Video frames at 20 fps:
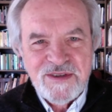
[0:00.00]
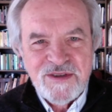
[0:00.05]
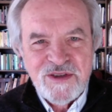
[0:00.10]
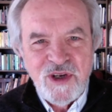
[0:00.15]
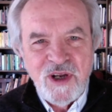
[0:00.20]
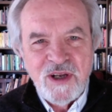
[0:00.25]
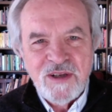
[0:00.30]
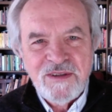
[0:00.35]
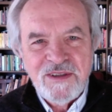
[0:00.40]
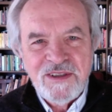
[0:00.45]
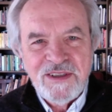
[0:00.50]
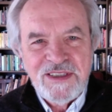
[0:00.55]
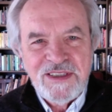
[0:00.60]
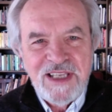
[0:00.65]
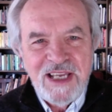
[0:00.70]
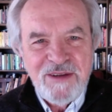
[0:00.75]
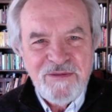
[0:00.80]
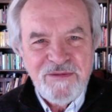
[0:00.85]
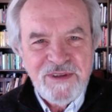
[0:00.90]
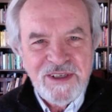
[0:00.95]
chocolate and
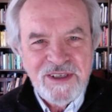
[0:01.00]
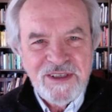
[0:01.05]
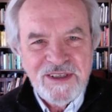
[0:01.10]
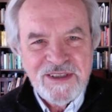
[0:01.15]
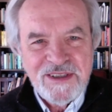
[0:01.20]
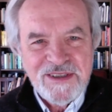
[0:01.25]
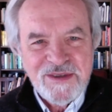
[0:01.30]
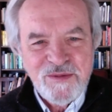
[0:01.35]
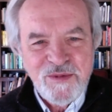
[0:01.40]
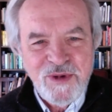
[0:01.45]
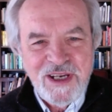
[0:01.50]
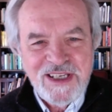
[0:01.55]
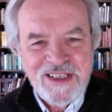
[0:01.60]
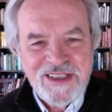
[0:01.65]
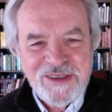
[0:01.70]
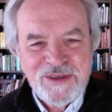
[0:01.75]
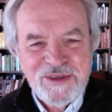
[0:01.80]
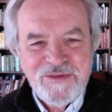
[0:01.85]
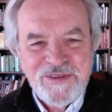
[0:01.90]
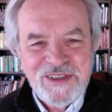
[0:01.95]
half of it is
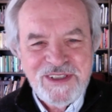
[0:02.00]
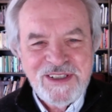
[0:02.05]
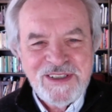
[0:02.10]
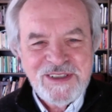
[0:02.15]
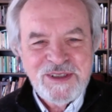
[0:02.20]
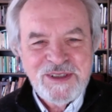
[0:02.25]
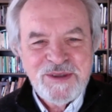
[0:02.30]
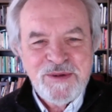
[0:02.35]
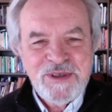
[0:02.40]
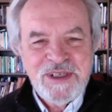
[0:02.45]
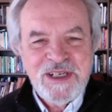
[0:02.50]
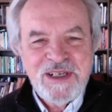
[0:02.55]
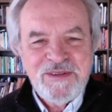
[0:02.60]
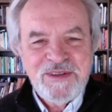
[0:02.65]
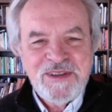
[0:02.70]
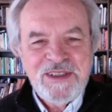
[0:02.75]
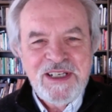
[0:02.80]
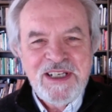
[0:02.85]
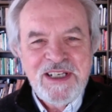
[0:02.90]
white or vanilla or whatever.